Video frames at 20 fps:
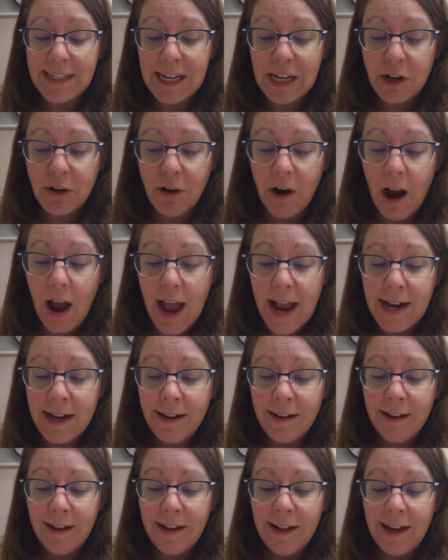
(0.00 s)
he cried,
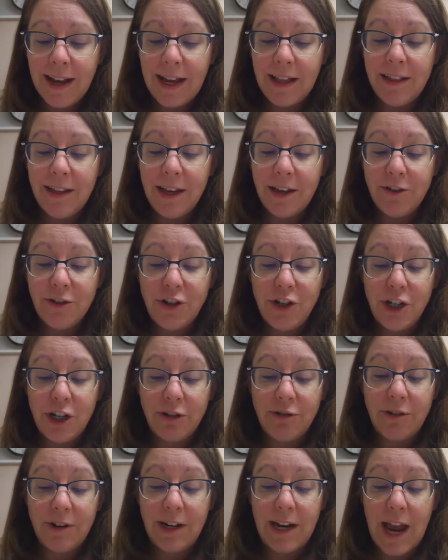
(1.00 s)
and the other
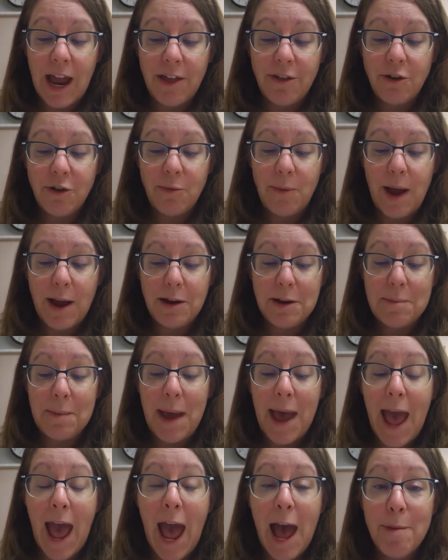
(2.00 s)
children gathered around him.
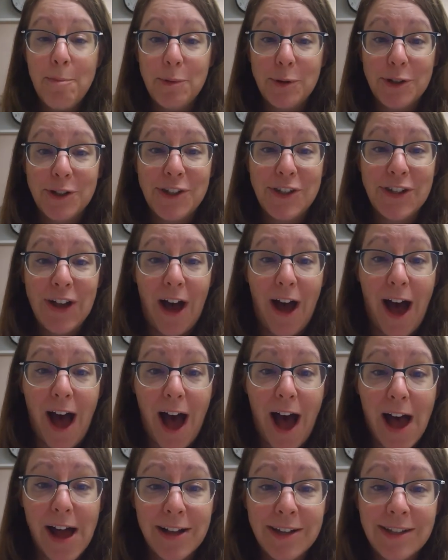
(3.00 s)

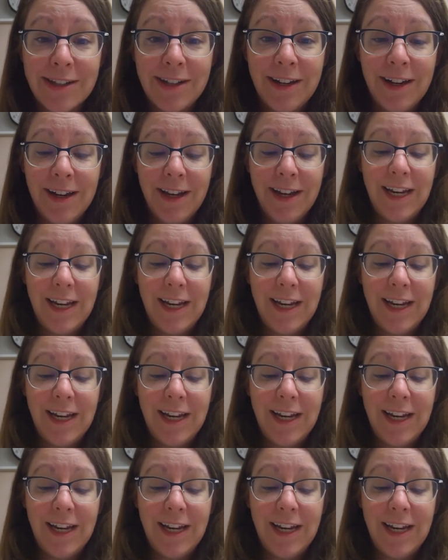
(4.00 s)
"Applesauce!"